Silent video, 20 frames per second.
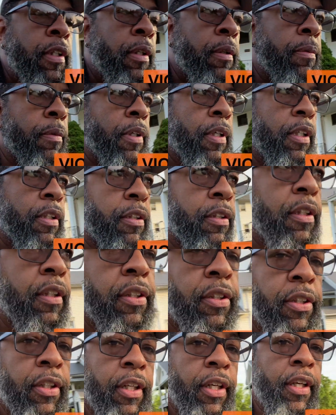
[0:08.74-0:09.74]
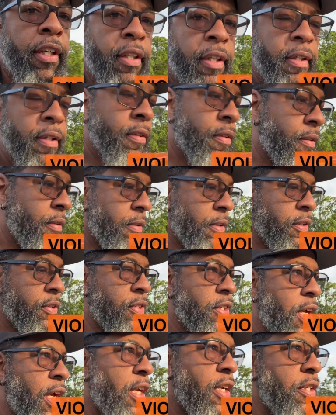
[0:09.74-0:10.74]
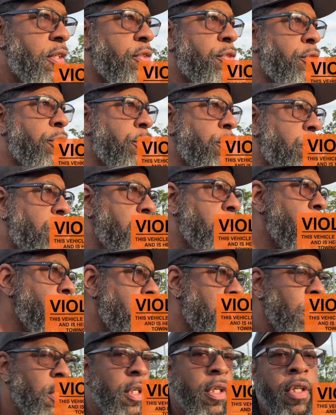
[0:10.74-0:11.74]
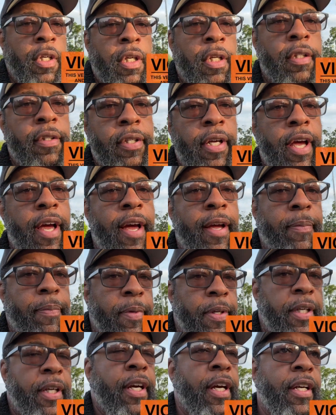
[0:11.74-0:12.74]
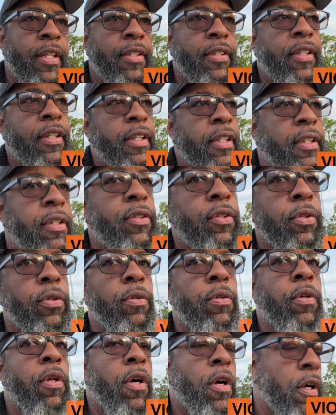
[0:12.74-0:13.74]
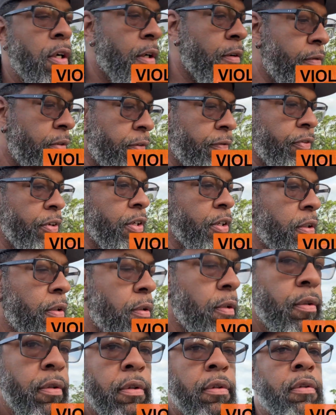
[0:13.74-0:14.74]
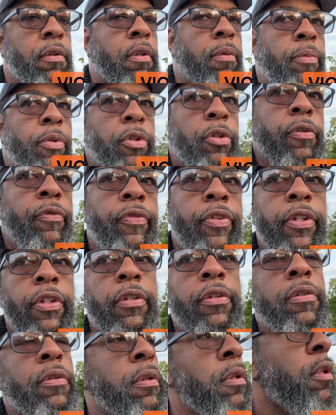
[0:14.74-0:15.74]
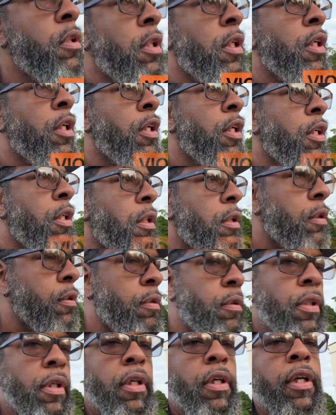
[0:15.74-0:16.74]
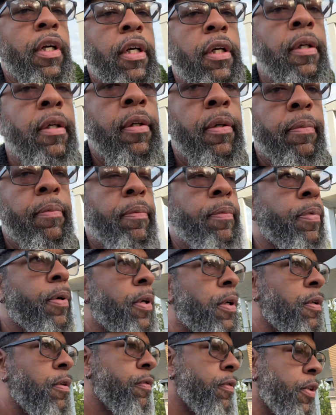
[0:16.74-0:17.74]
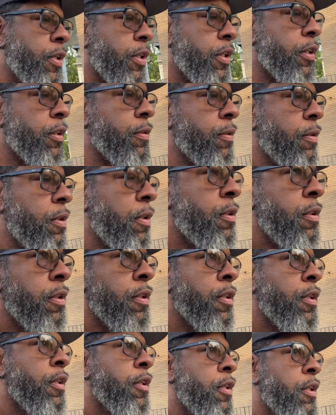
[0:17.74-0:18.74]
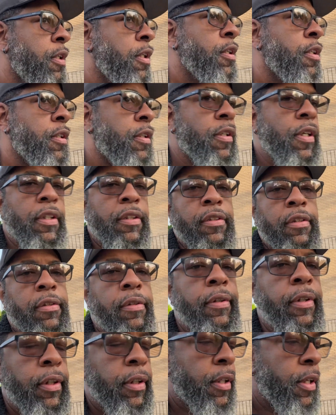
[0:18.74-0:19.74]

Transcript: Because the city decided to tag me as a too long of a vehicle, commercial vehicle. So now I gotta park over here and cross the street.